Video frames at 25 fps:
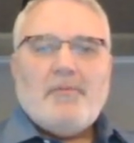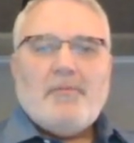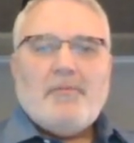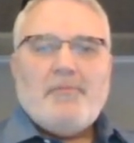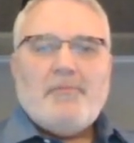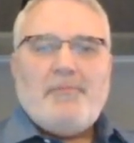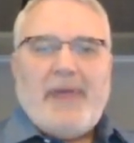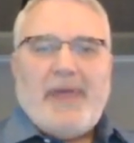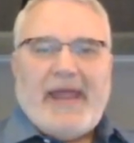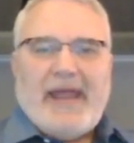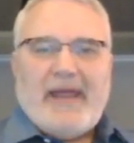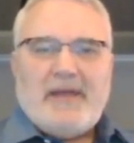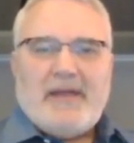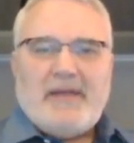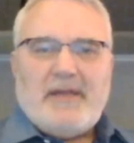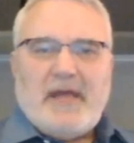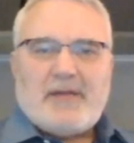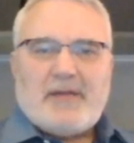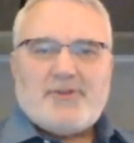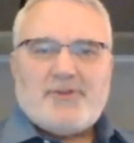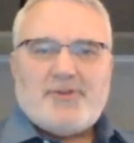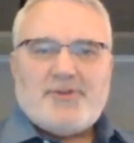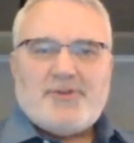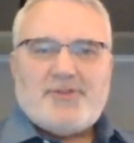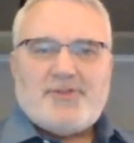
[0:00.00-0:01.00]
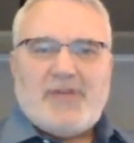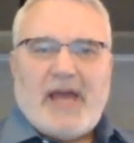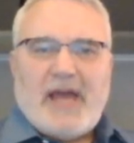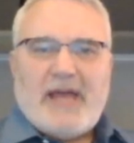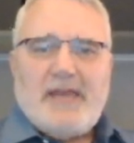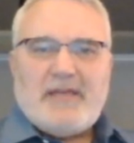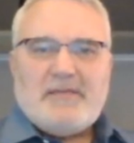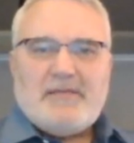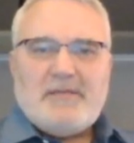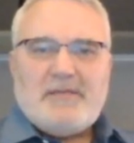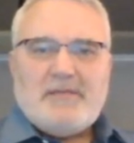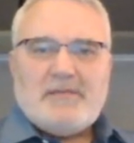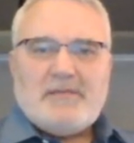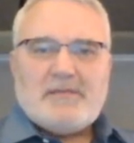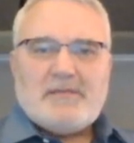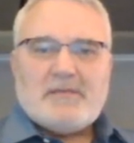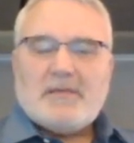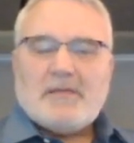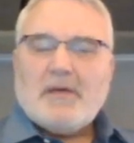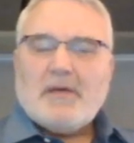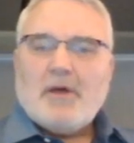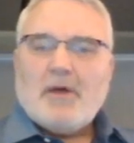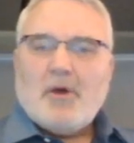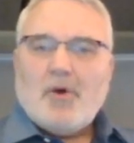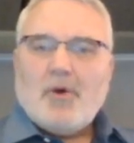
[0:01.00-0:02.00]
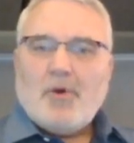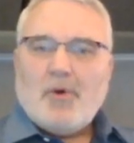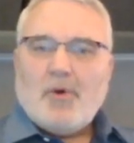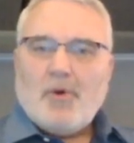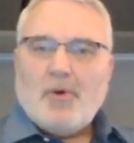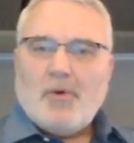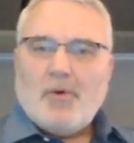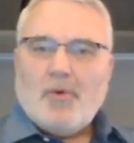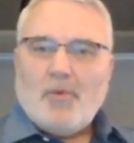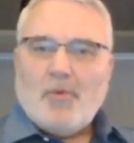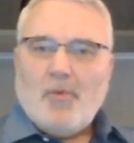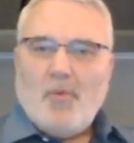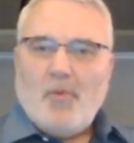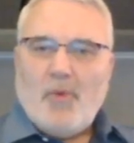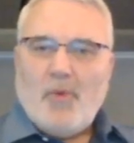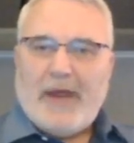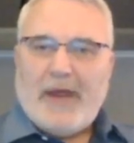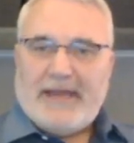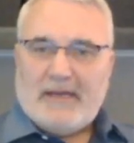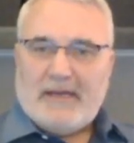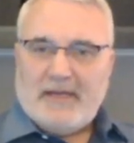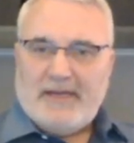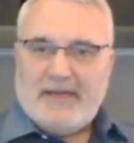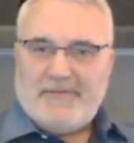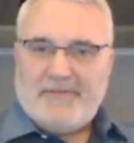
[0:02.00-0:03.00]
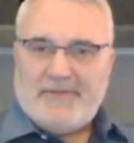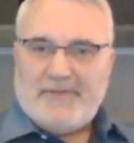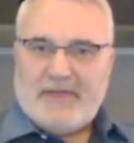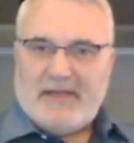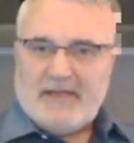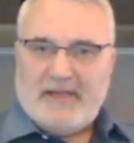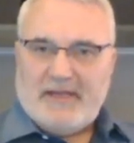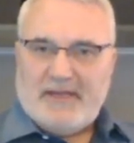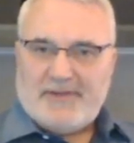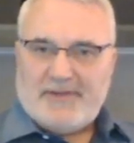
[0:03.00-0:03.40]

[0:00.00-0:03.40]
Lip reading: band exercises, weightlifting